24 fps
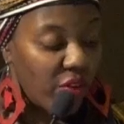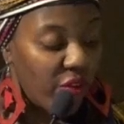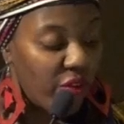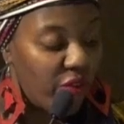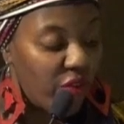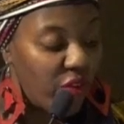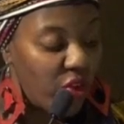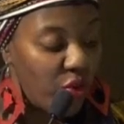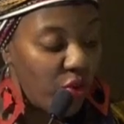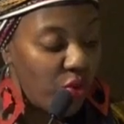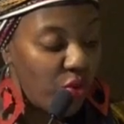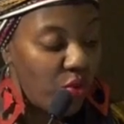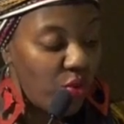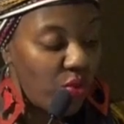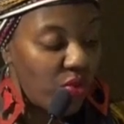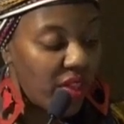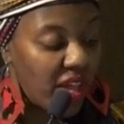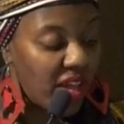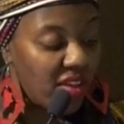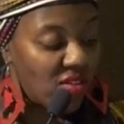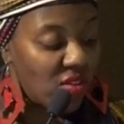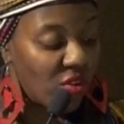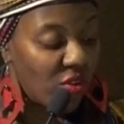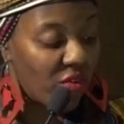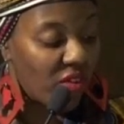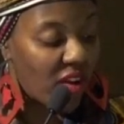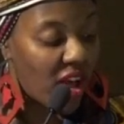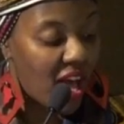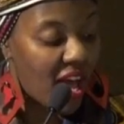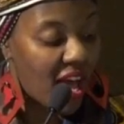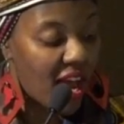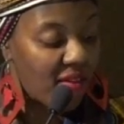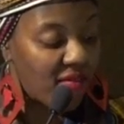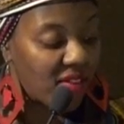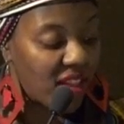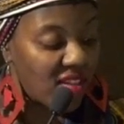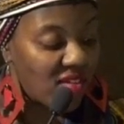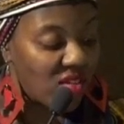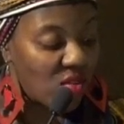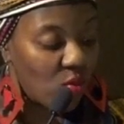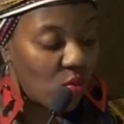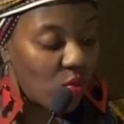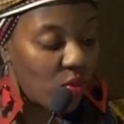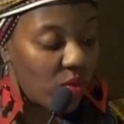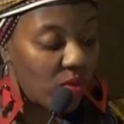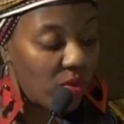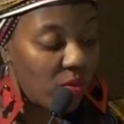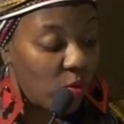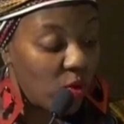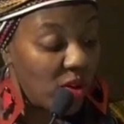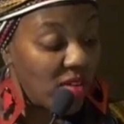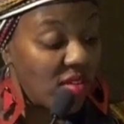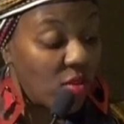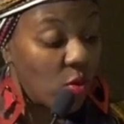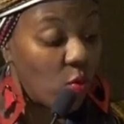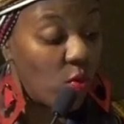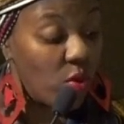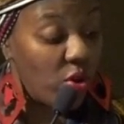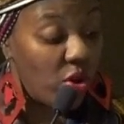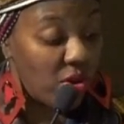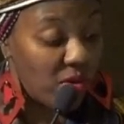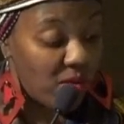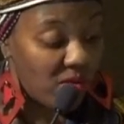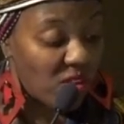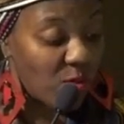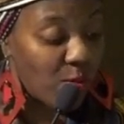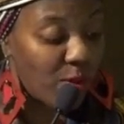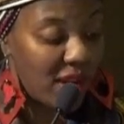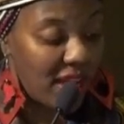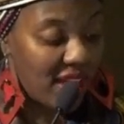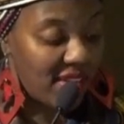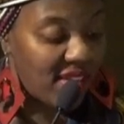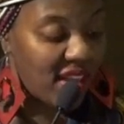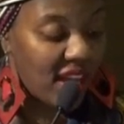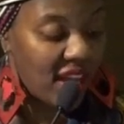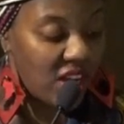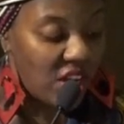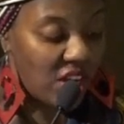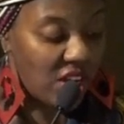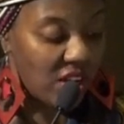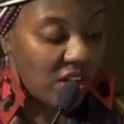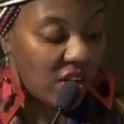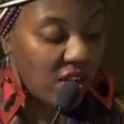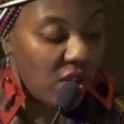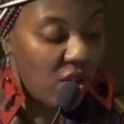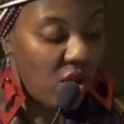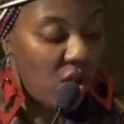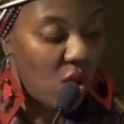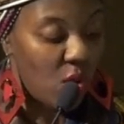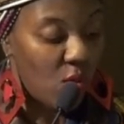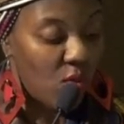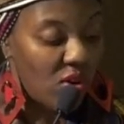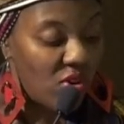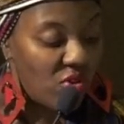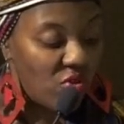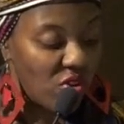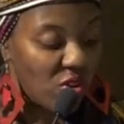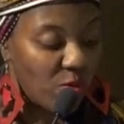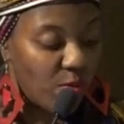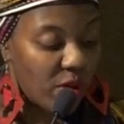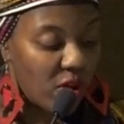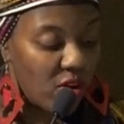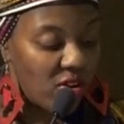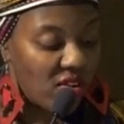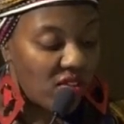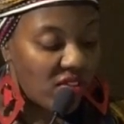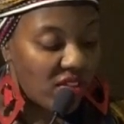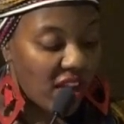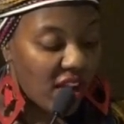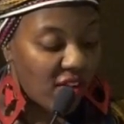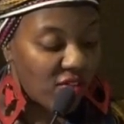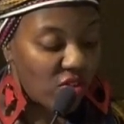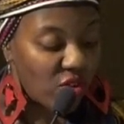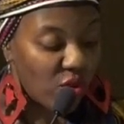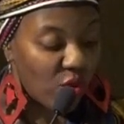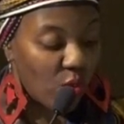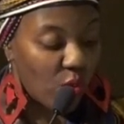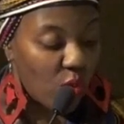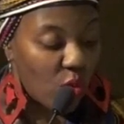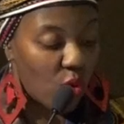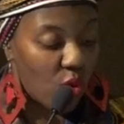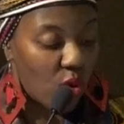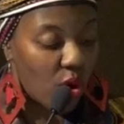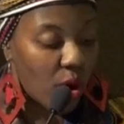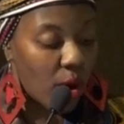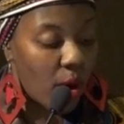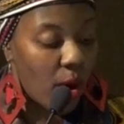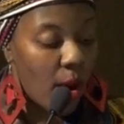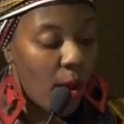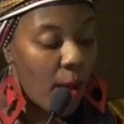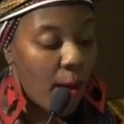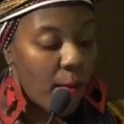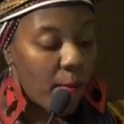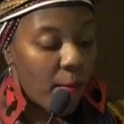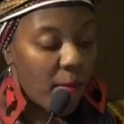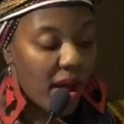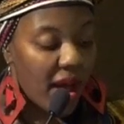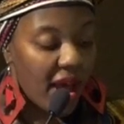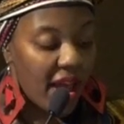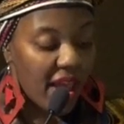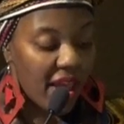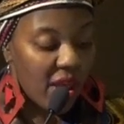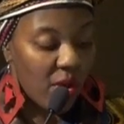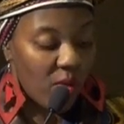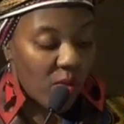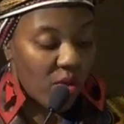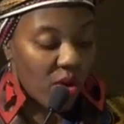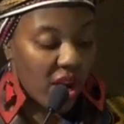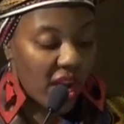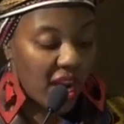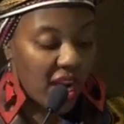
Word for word: the few that survived the, was the Williams Plantation, which was purchased after the war by Edward